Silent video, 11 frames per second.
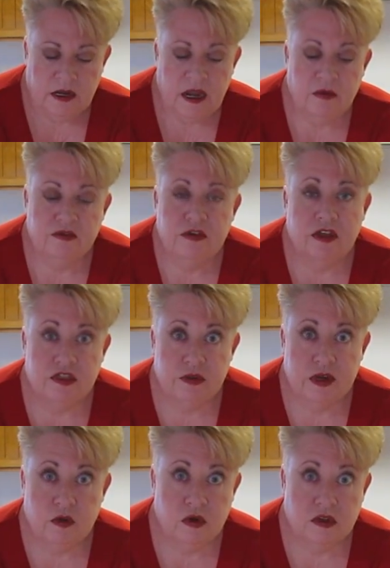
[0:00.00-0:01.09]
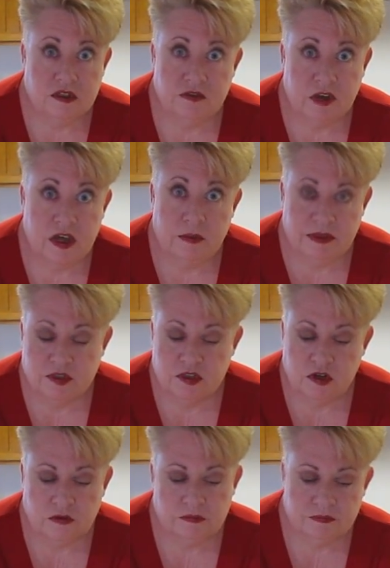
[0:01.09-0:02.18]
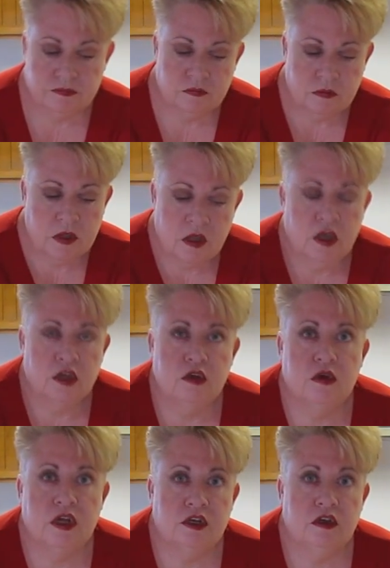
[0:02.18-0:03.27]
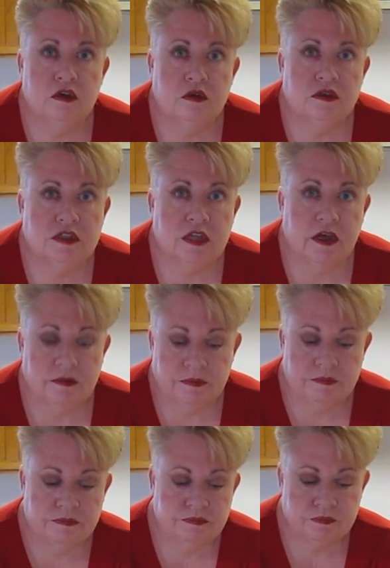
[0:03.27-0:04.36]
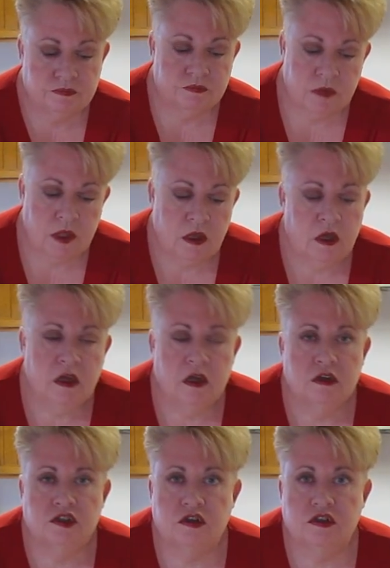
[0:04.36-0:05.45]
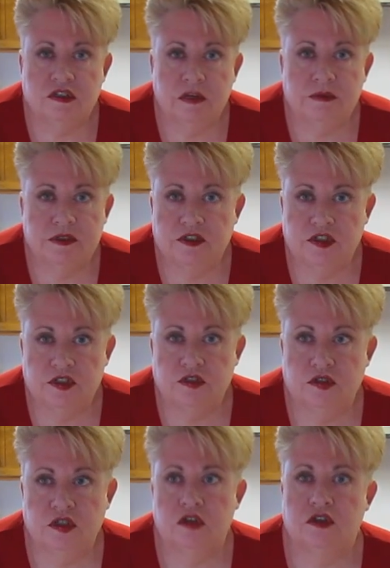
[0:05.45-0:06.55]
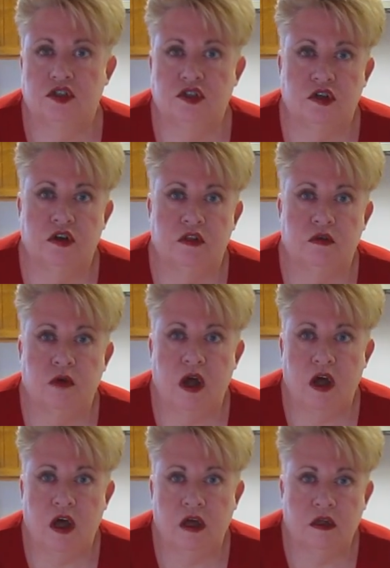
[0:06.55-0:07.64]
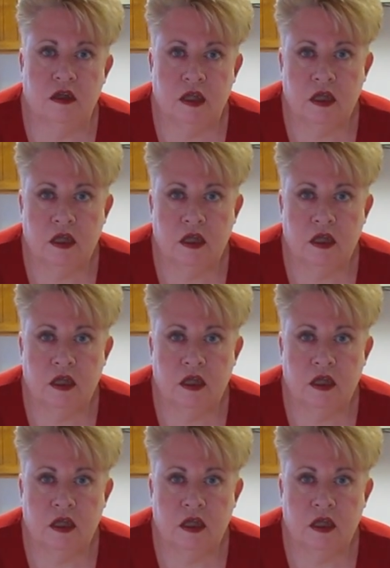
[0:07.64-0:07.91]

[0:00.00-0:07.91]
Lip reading: Now we've got 3/4 of a cup of sugar. You can use sugar substitute, sugar in the raw,